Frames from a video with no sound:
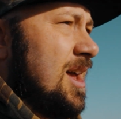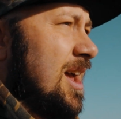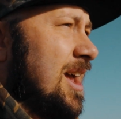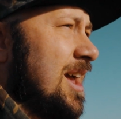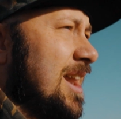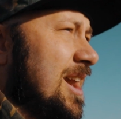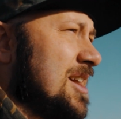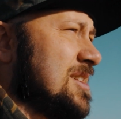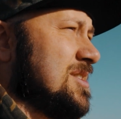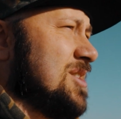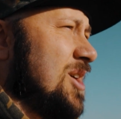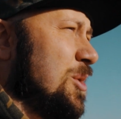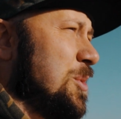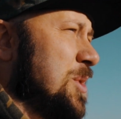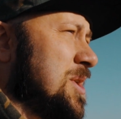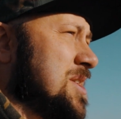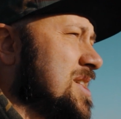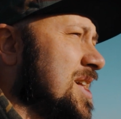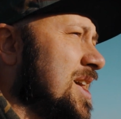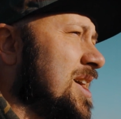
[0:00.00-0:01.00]
And as
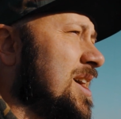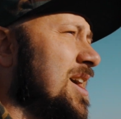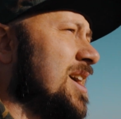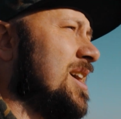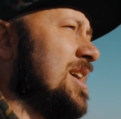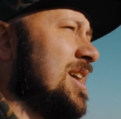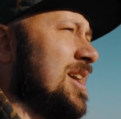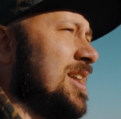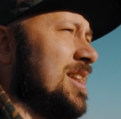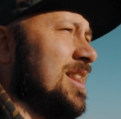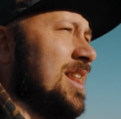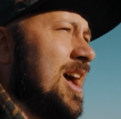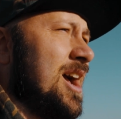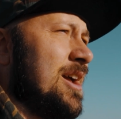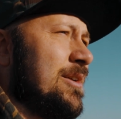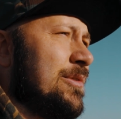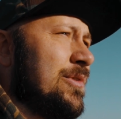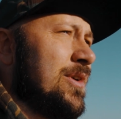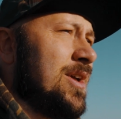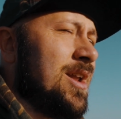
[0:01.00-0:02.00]
always, in
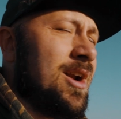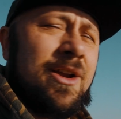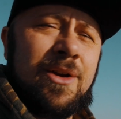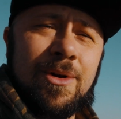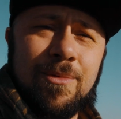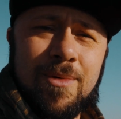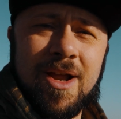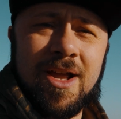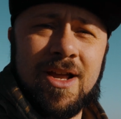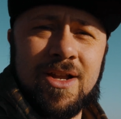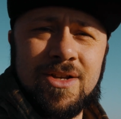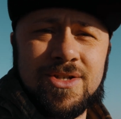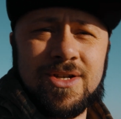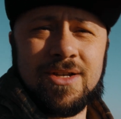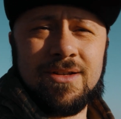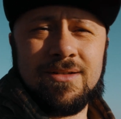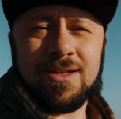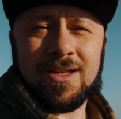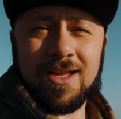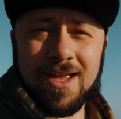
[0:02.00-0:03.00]
life and on the range,
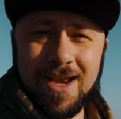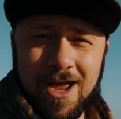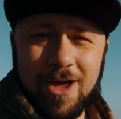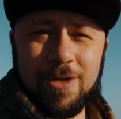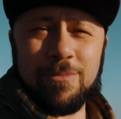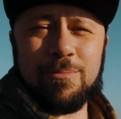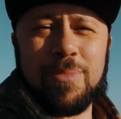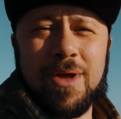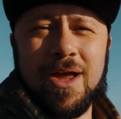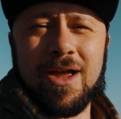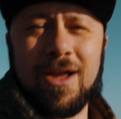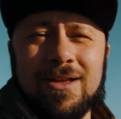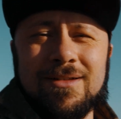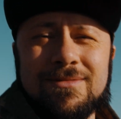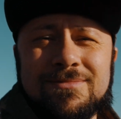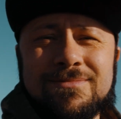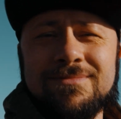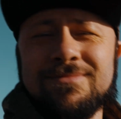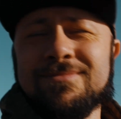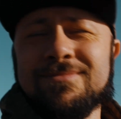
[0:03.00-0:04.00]
get out and bang.